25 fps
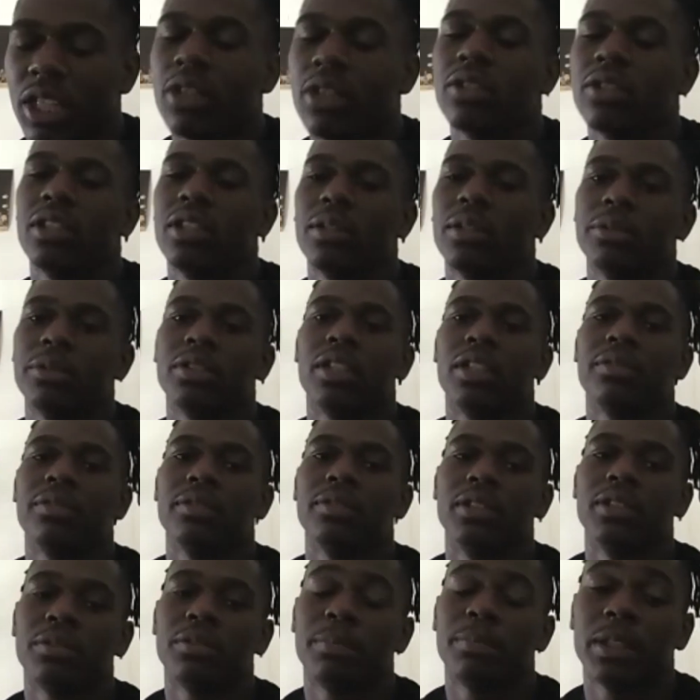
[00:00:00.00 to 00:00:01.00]
most definitely,
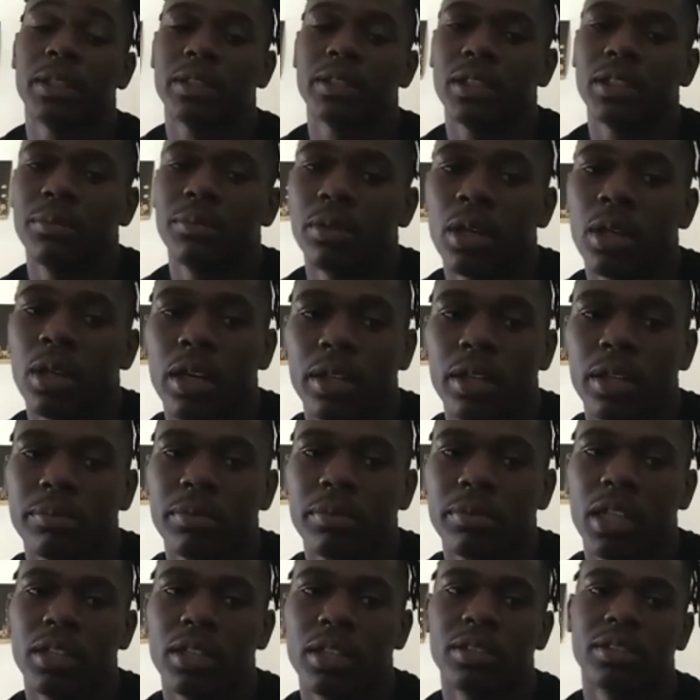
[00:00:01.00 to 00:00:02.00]
especially Bryant
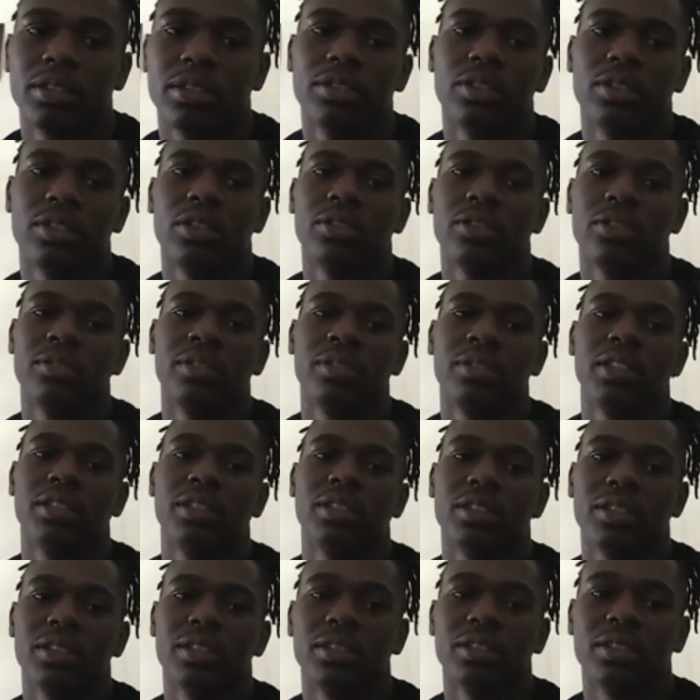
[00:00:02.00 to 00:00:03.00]
because he's
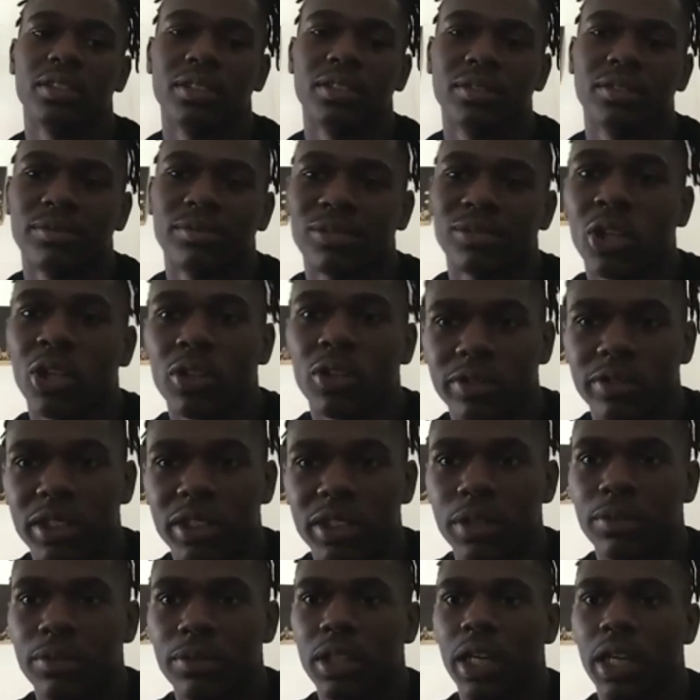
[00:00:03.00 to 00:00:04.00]
a tall
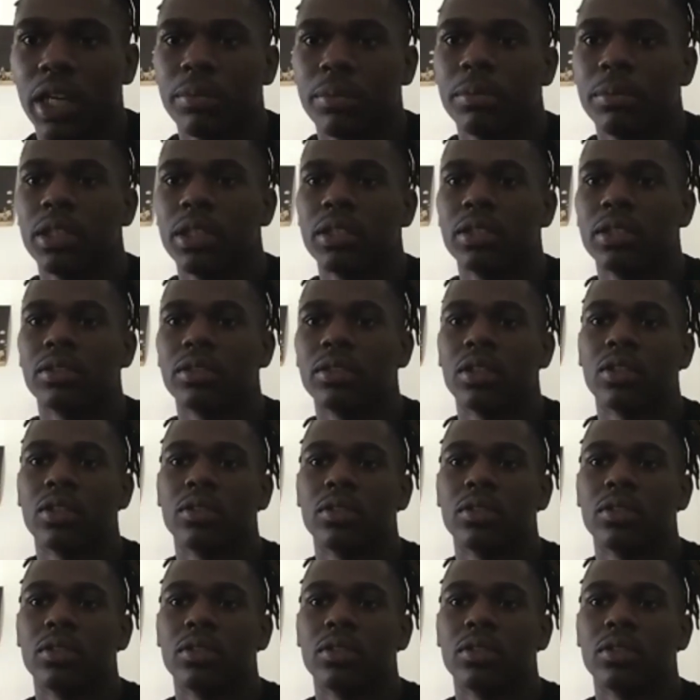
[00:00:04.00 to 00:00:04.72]
receiver like me.